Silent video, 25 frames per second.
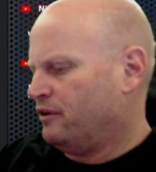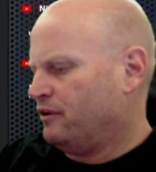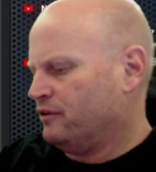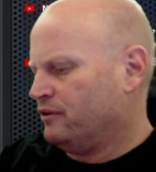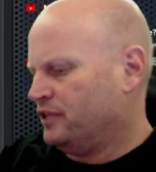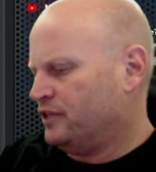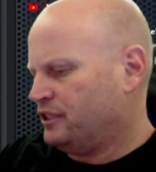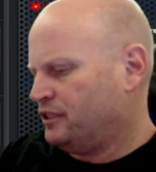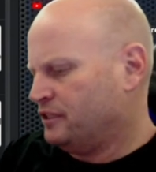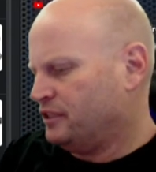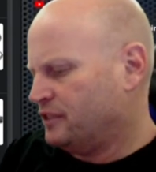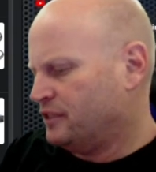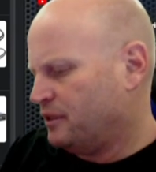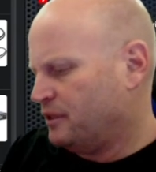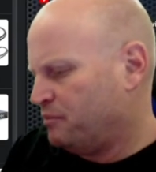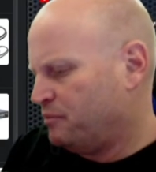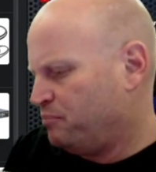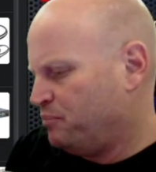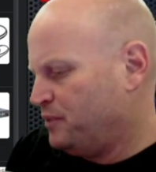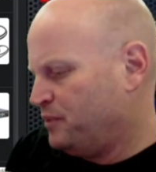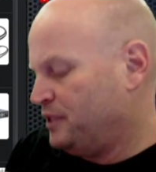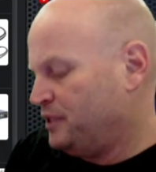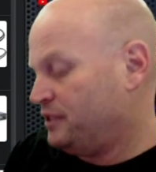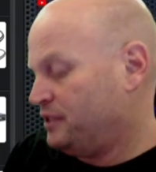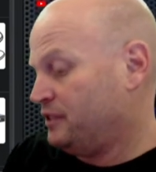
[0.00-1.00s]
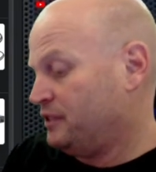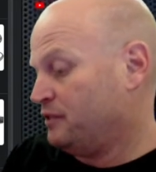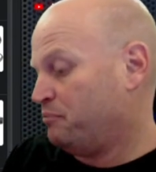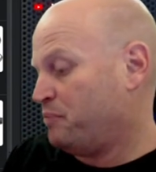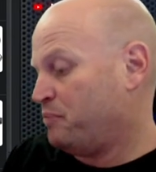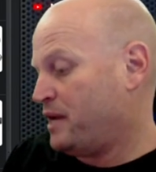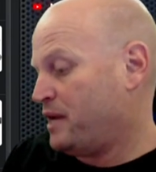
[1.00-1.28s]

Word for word: here. This is a this is a